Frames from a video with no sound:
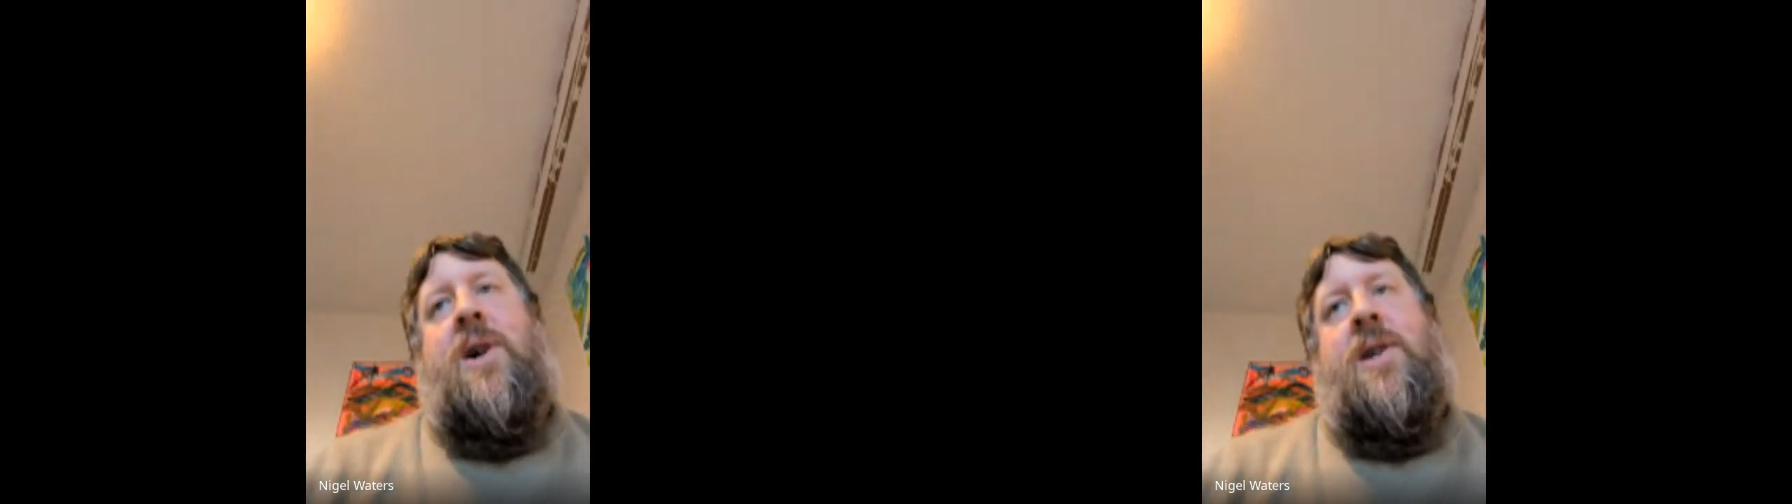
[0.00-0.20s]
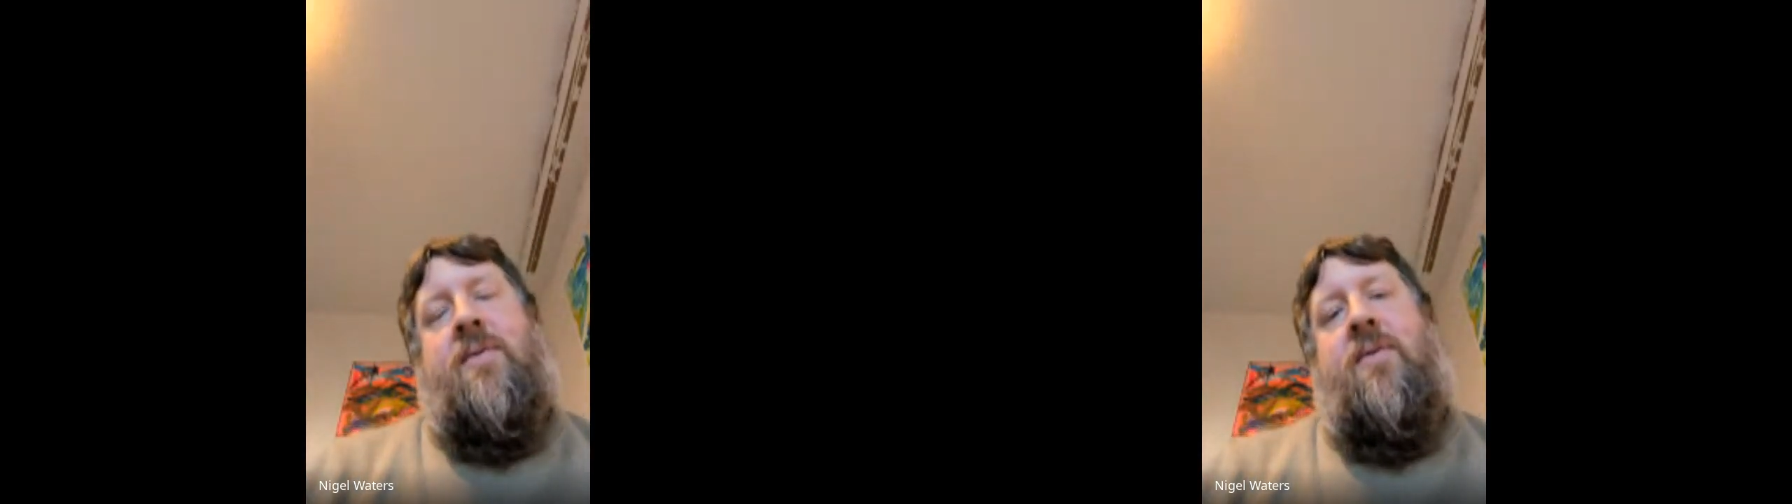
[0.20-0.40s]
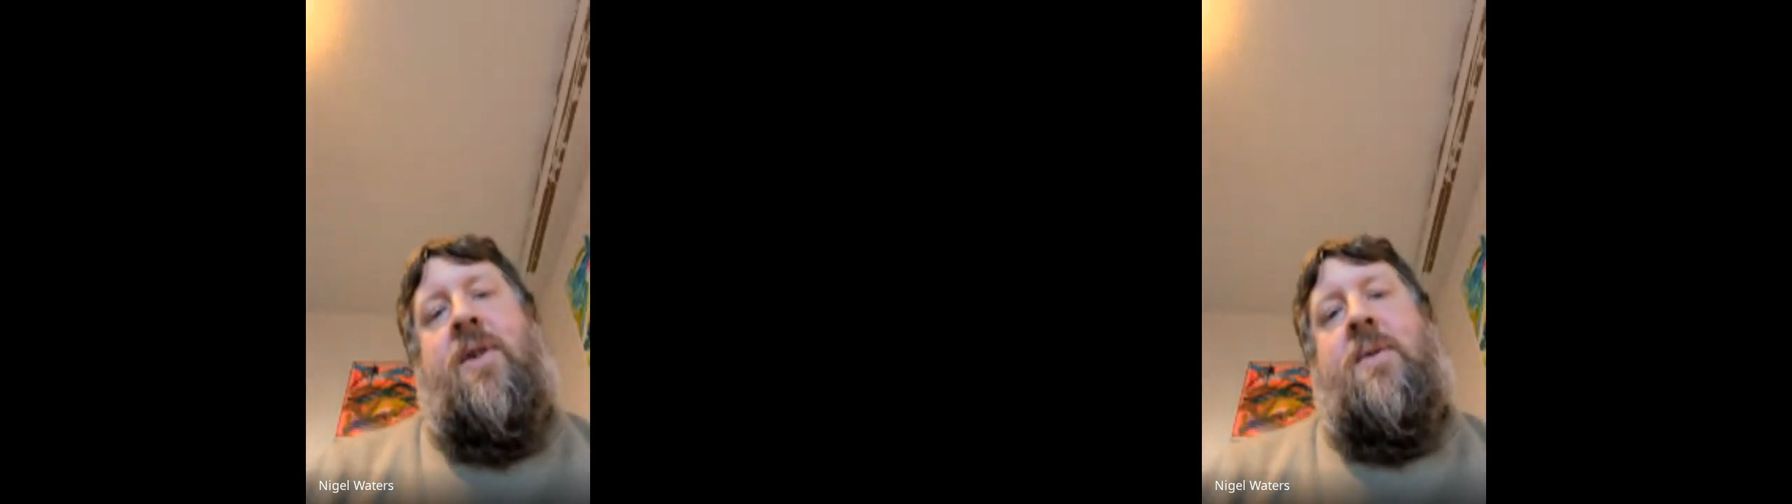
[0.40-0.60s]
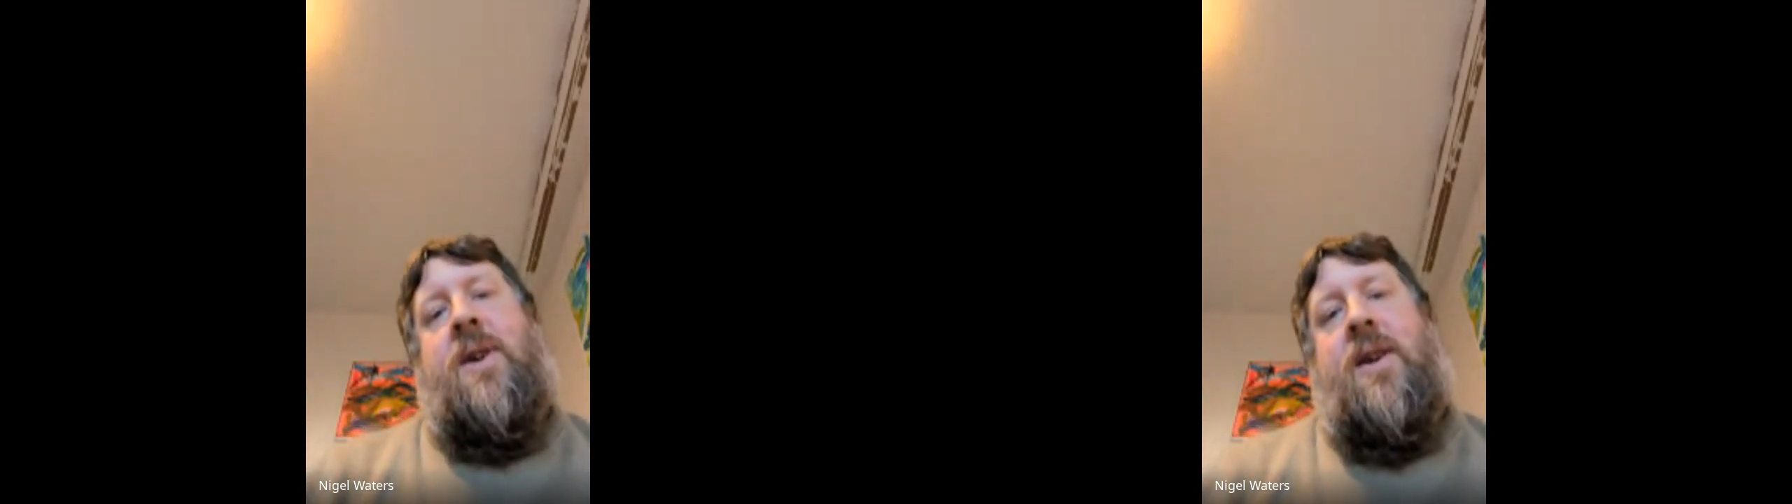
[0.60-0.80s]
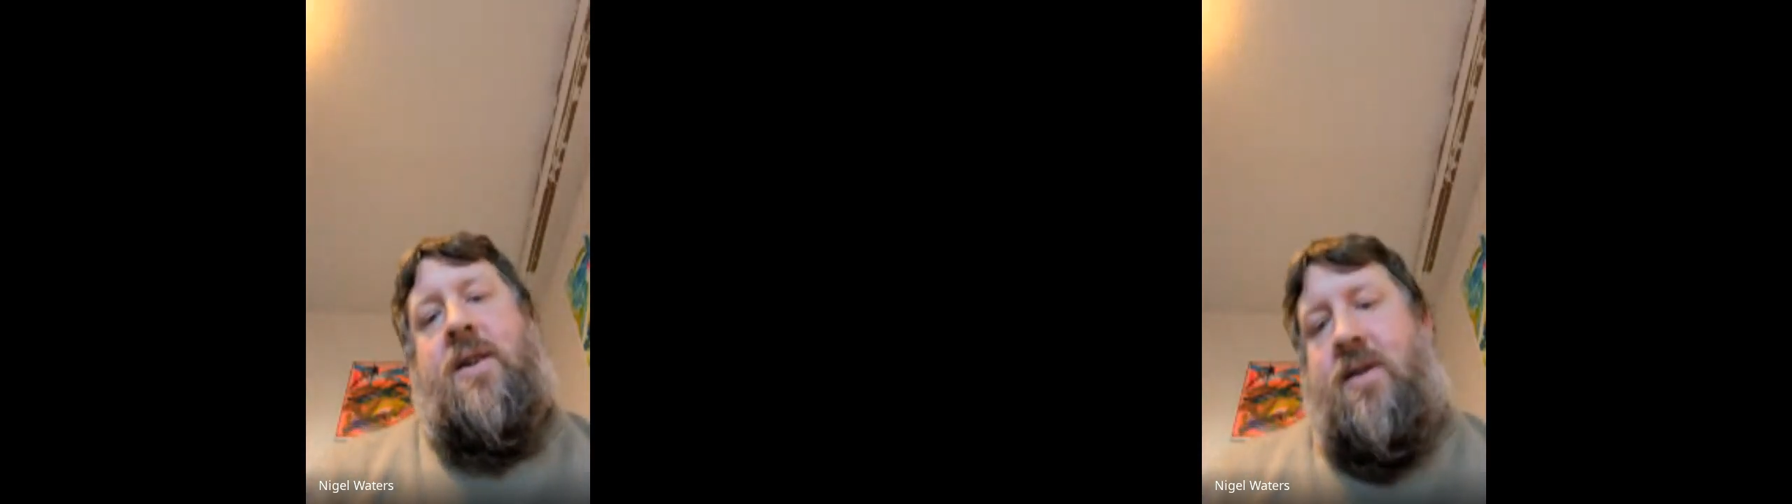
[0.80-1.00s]
person
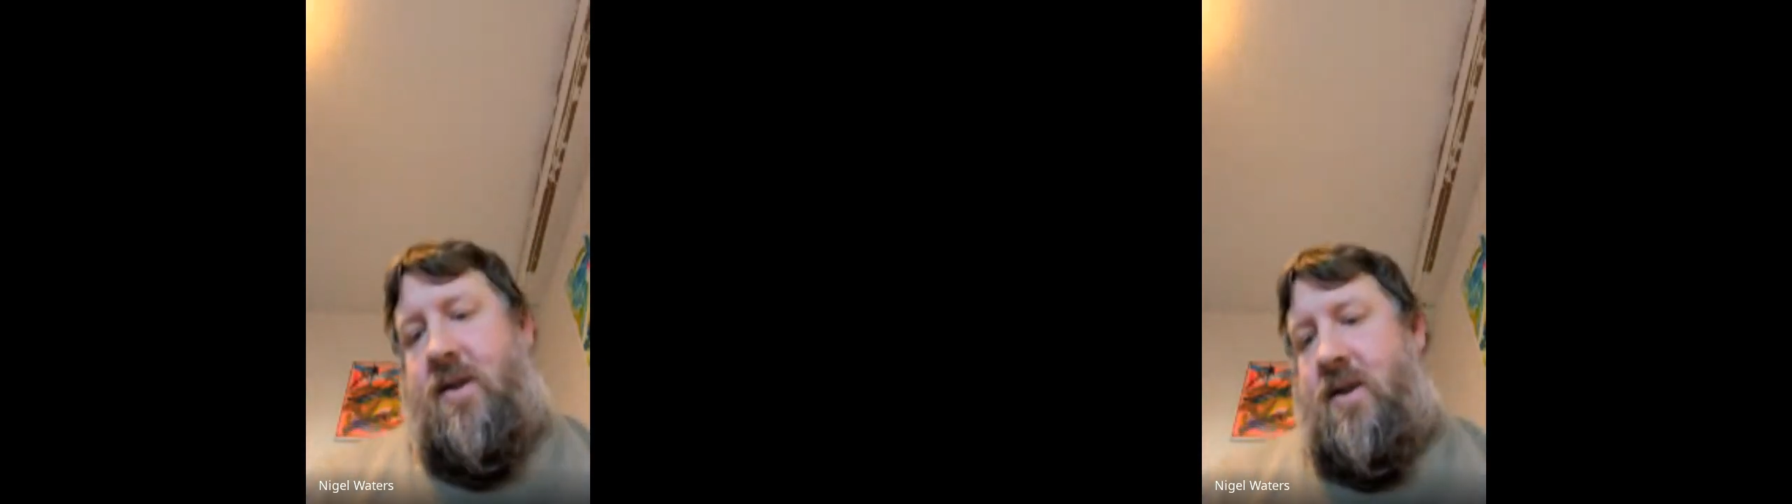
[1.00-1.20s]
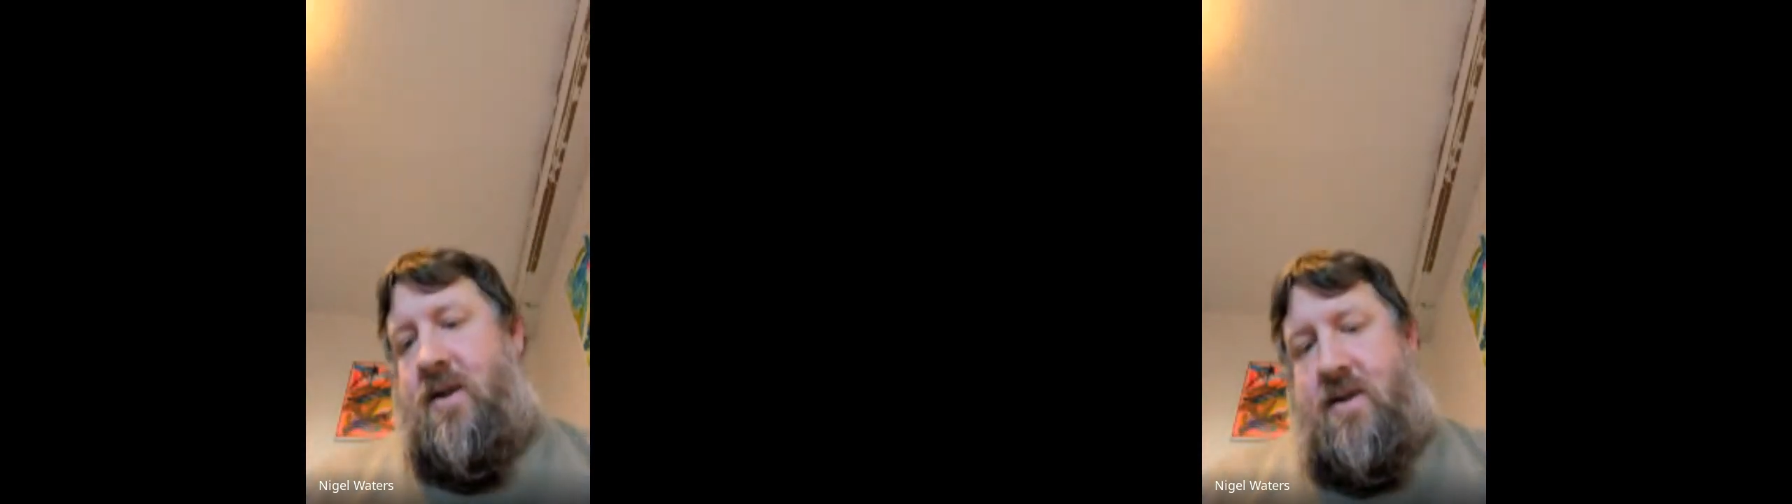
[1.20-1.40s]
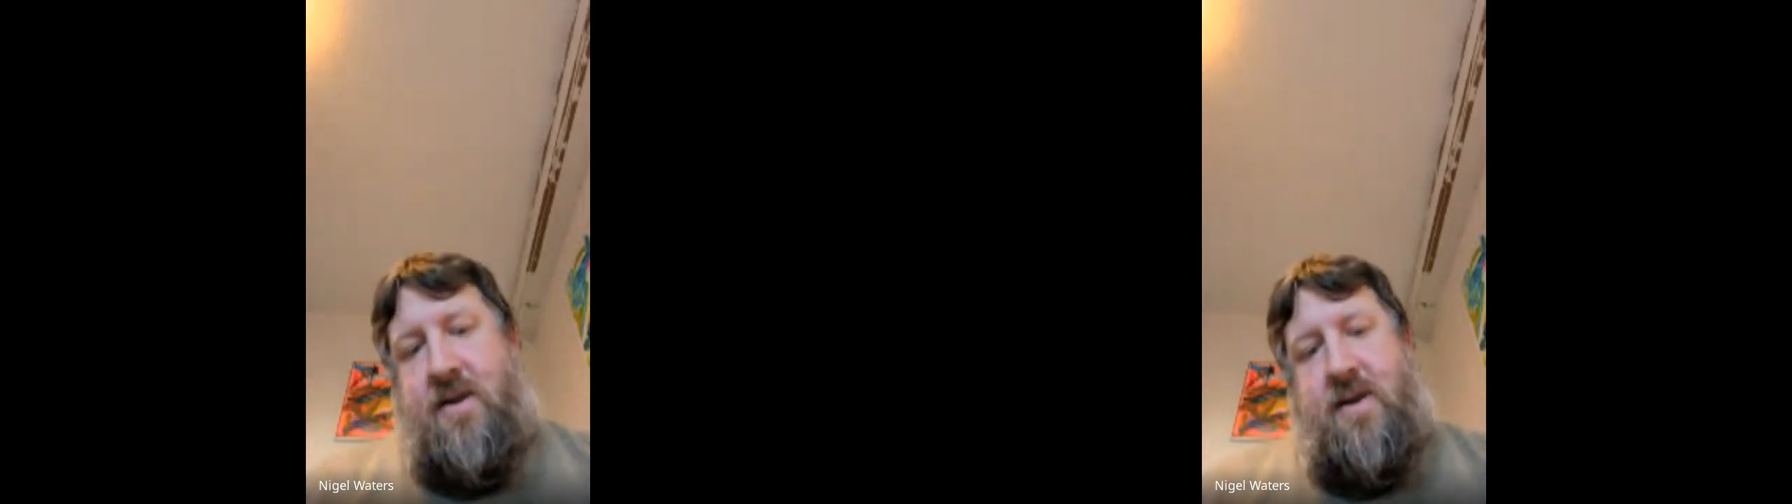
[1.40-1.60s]
viewing it. So.